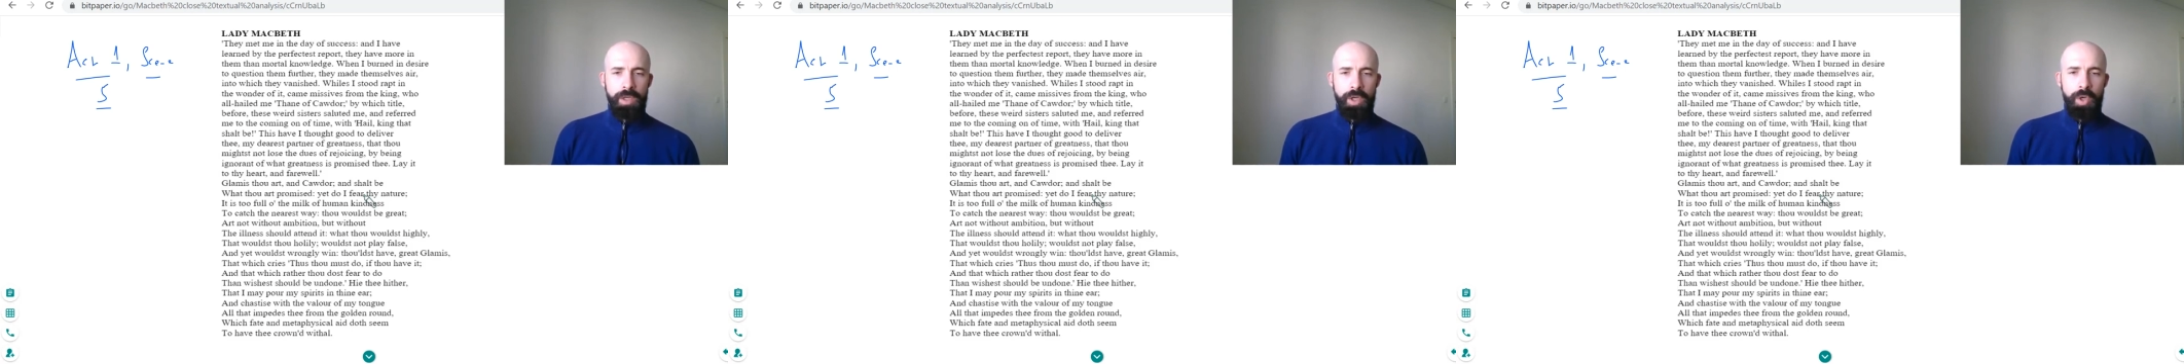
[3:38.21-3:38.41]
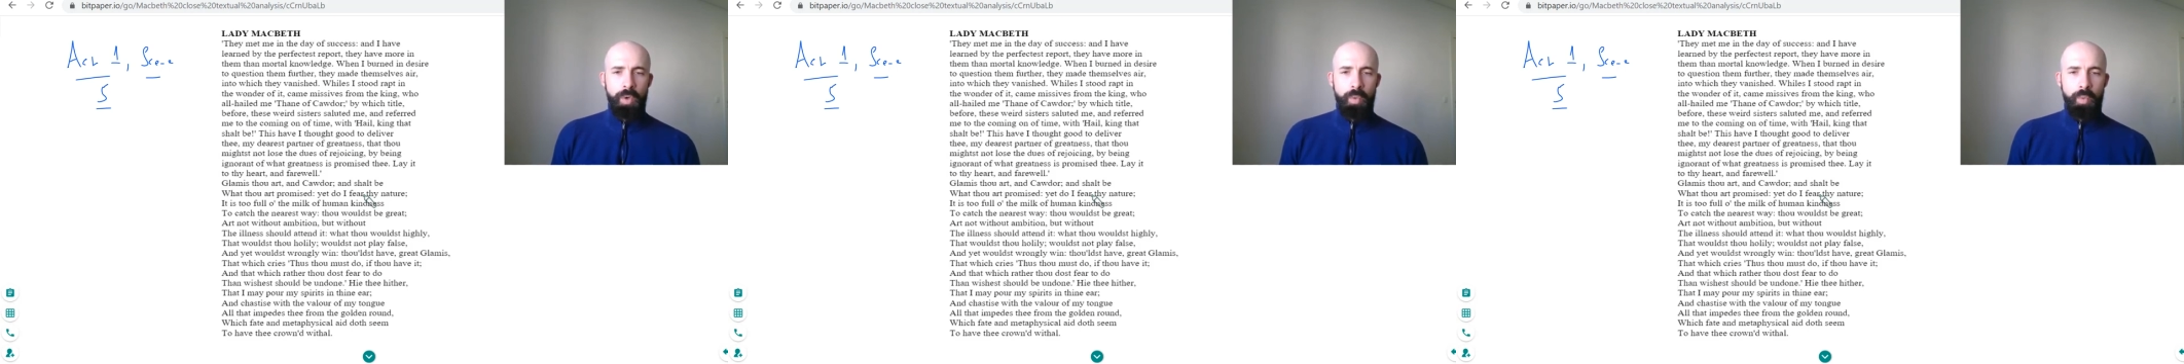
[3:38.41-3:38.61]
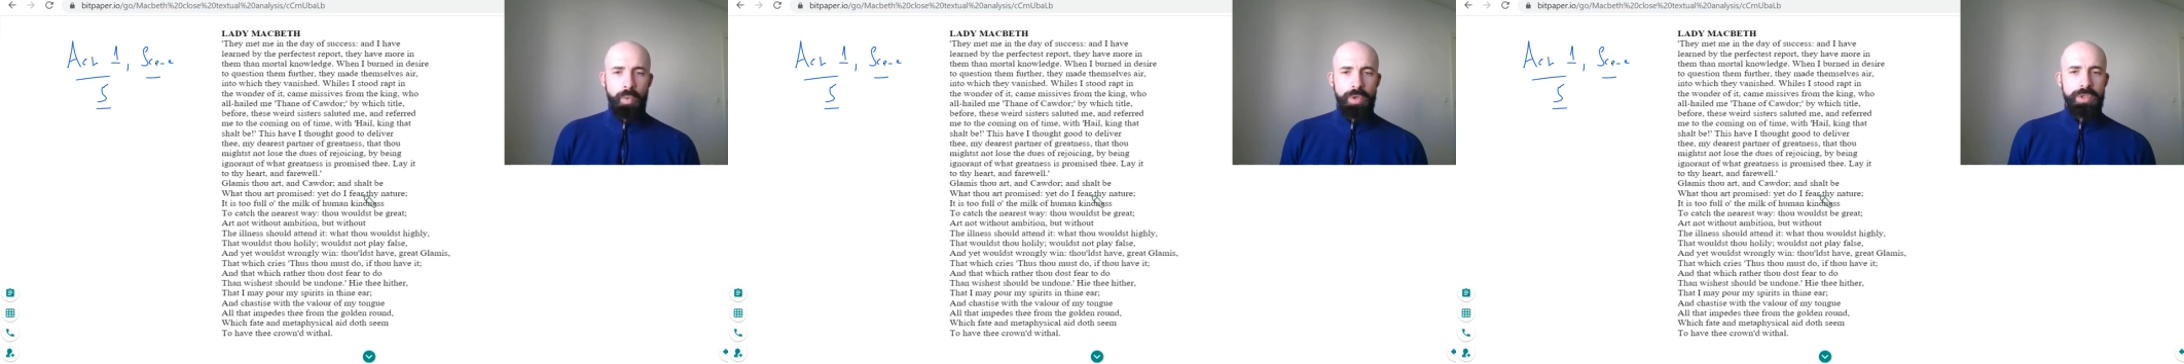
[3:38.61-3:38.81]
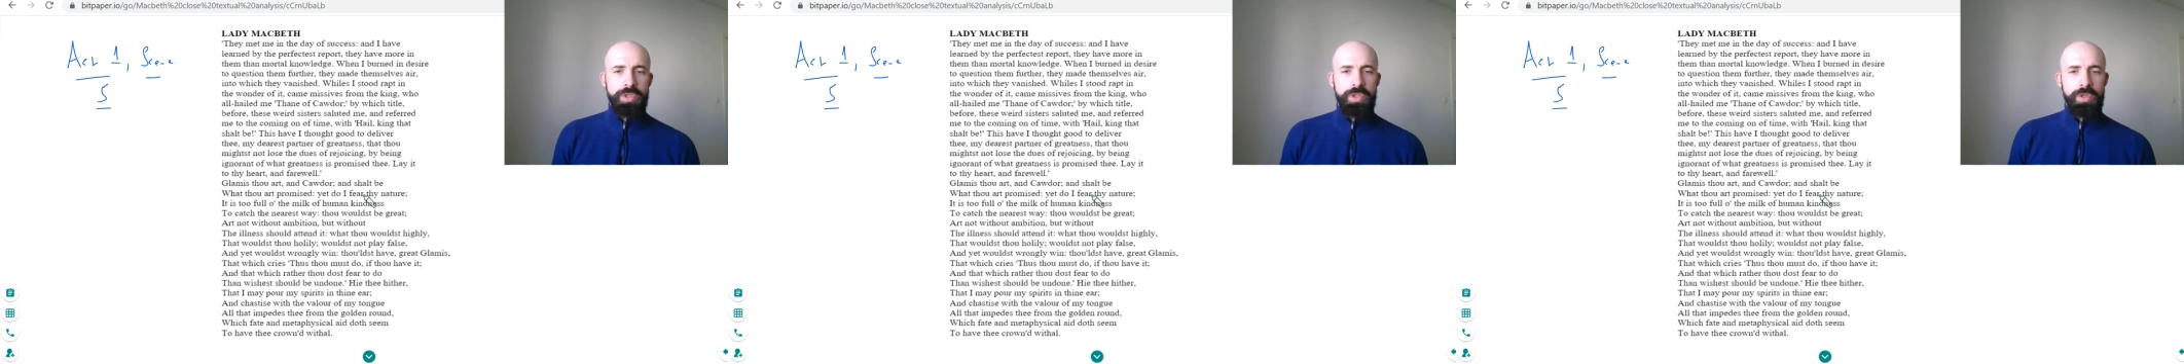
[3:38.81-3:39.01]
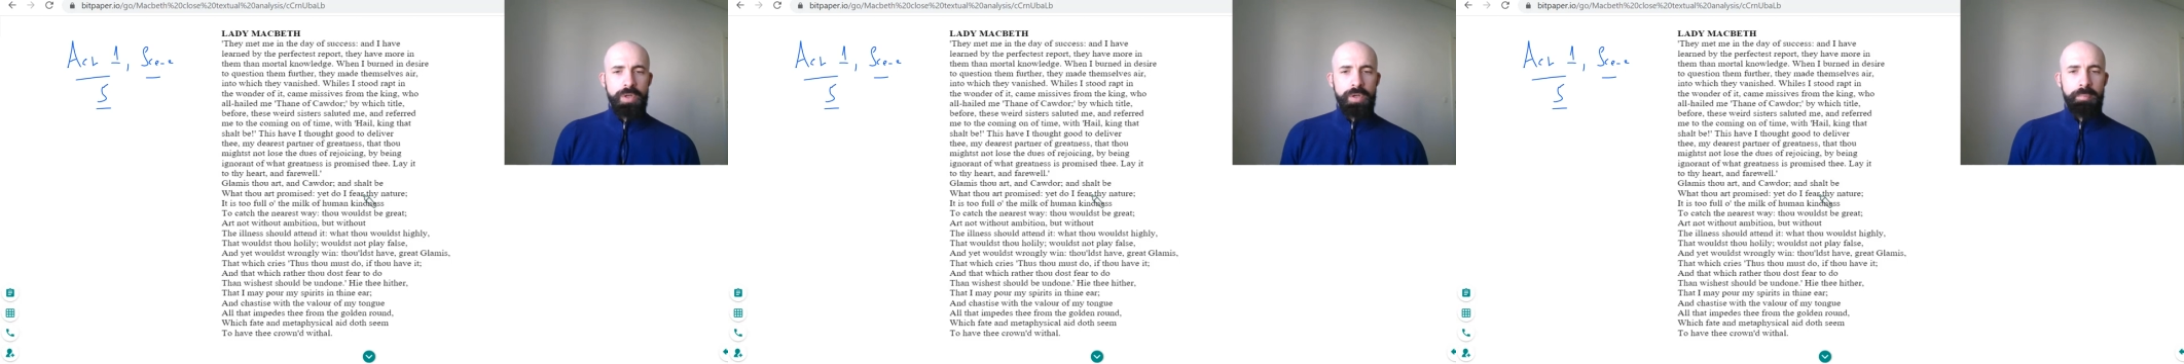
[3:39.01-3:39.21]
wouldst
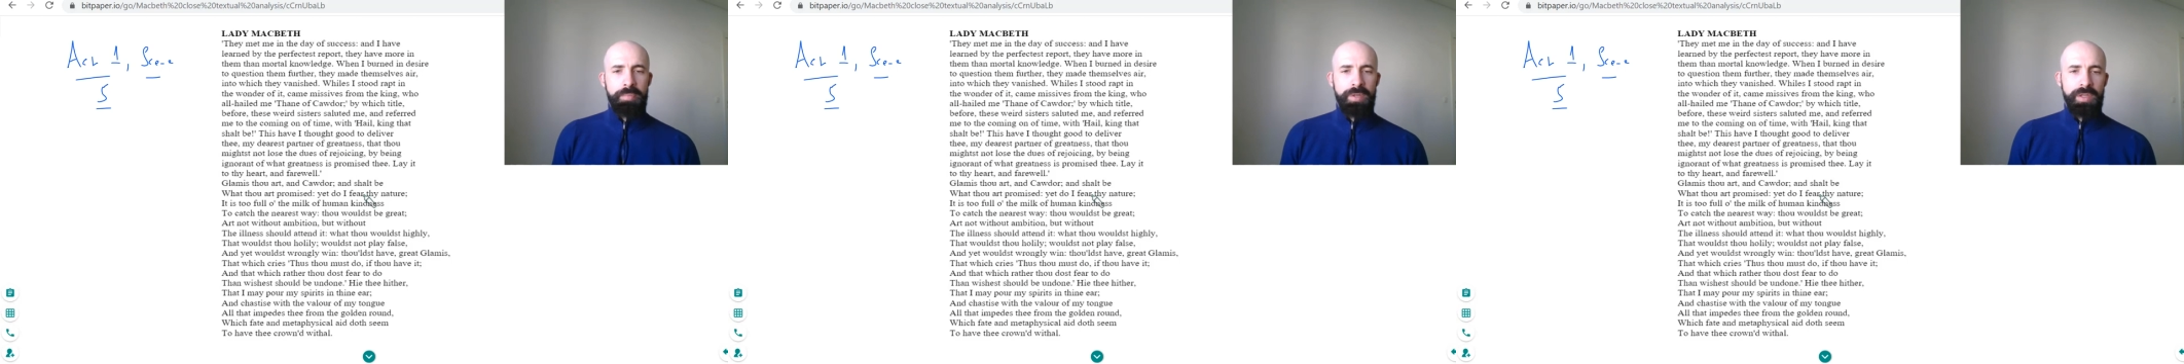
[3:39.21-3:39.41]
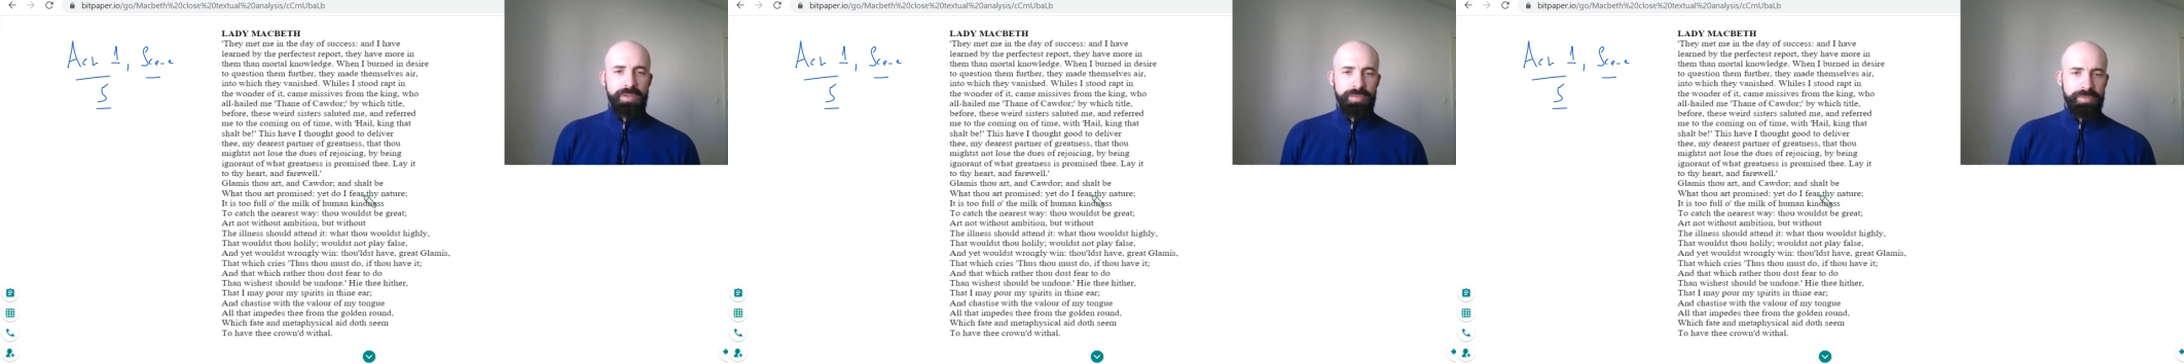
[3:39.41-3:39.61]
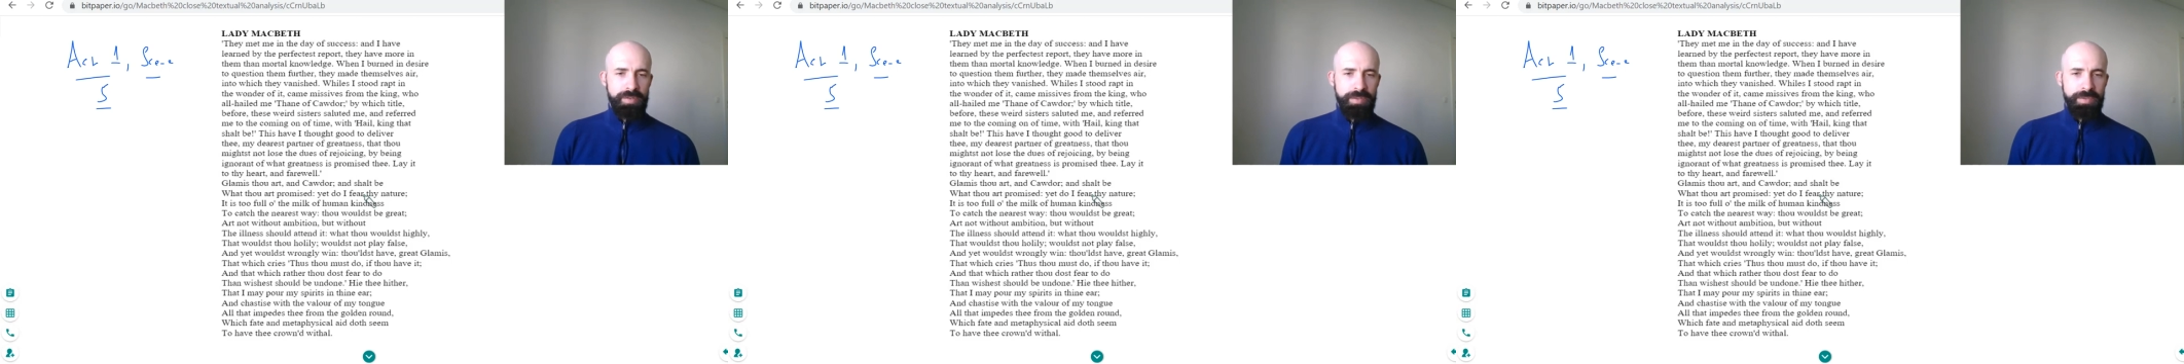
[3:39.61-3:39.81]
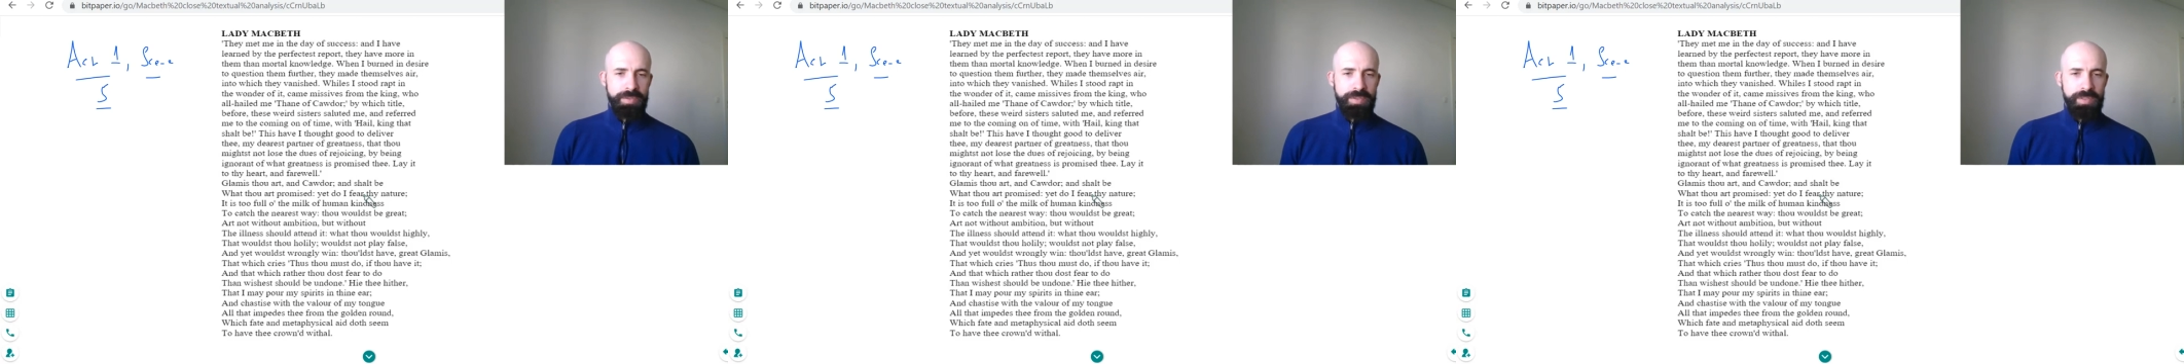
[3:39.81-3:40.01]
not play false,